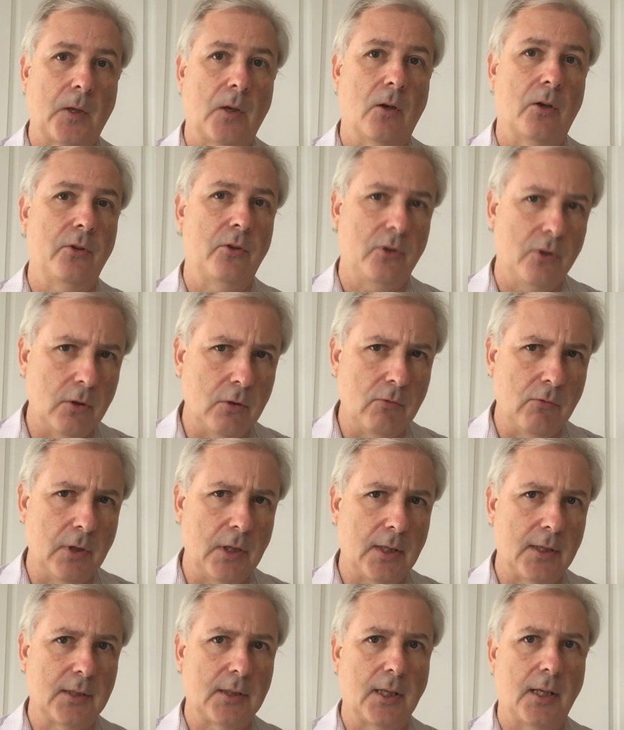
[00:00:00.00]
on new
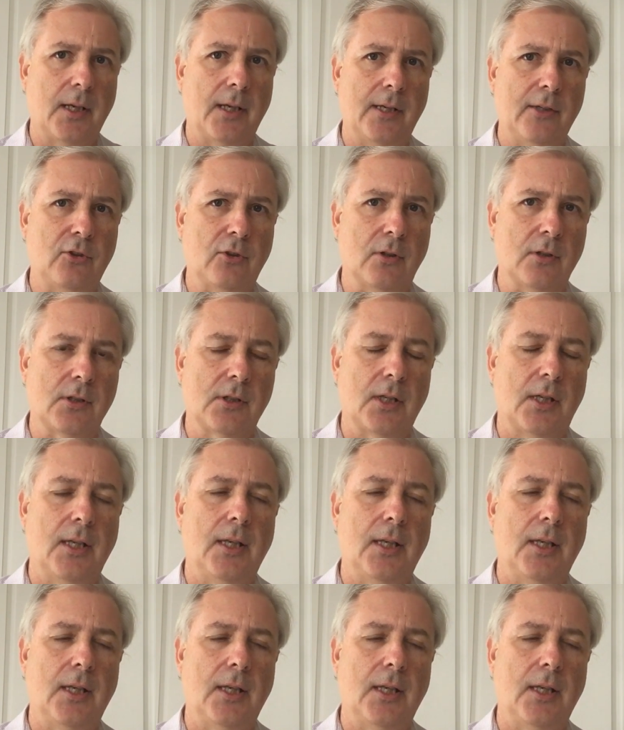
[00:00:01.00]
real estate agents